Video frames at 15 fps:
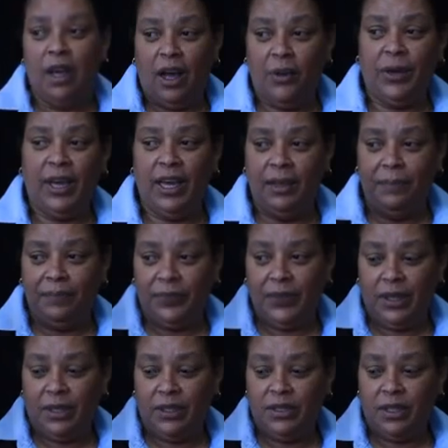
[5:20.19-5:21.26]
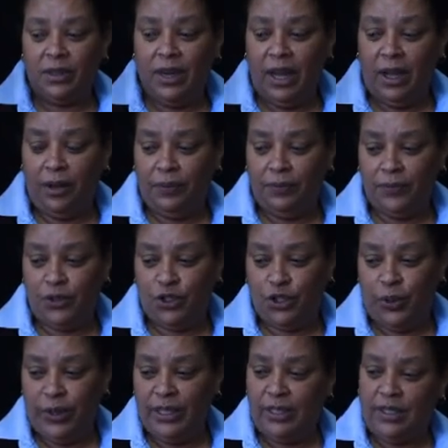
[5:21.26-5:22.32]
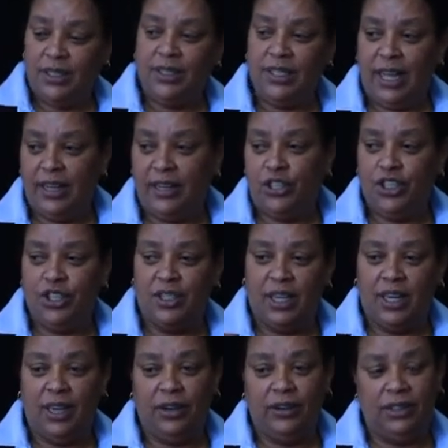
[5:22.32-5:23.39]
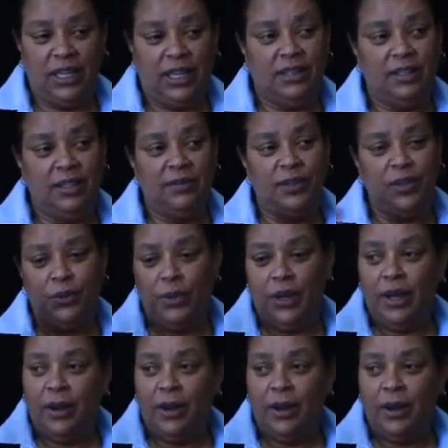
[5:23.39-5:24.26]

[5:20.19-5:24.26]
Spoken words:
Okay, so now Joy's decided she's going on debt review.